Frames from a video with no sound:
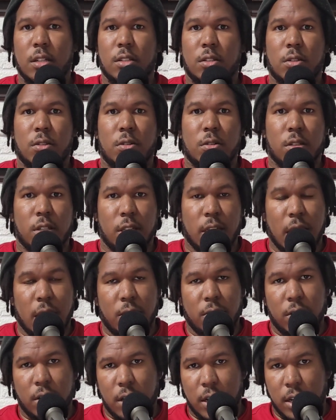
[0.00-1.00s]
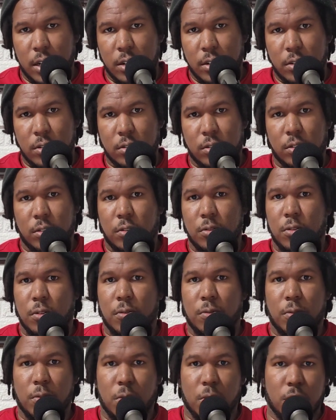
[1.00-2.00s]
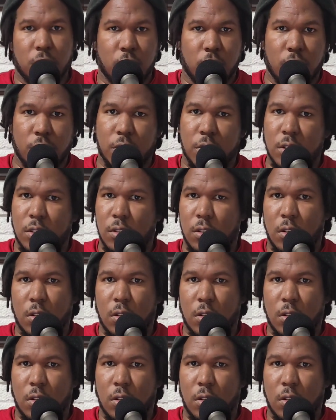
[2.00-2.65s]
Do you clean out gutters? Are you a full service